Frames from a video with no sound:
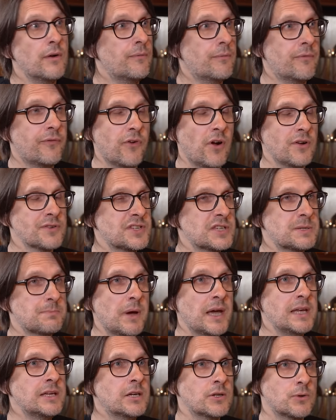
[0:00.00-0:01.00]
Francis
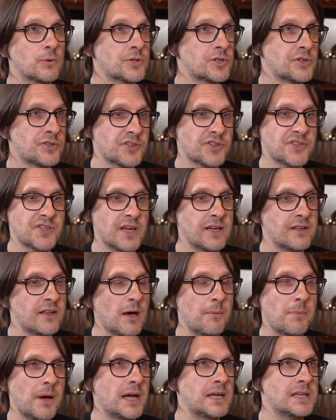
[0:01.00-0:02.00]
Bacon always used to say
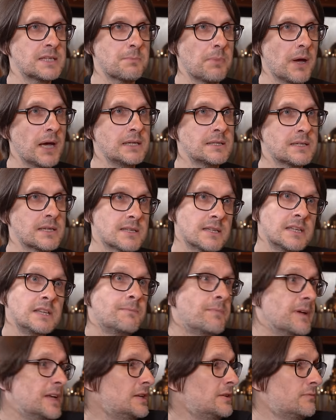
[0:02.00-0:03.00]
that about his paintings,
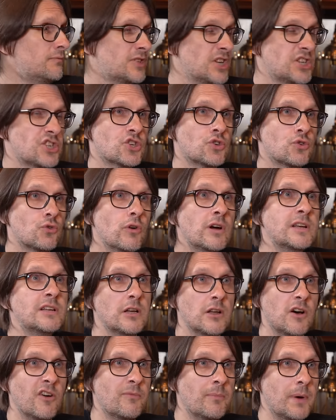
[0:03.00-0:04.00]
and he destroyed
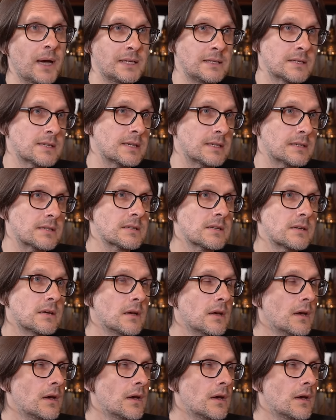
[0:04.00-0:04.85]
a lot of paintings.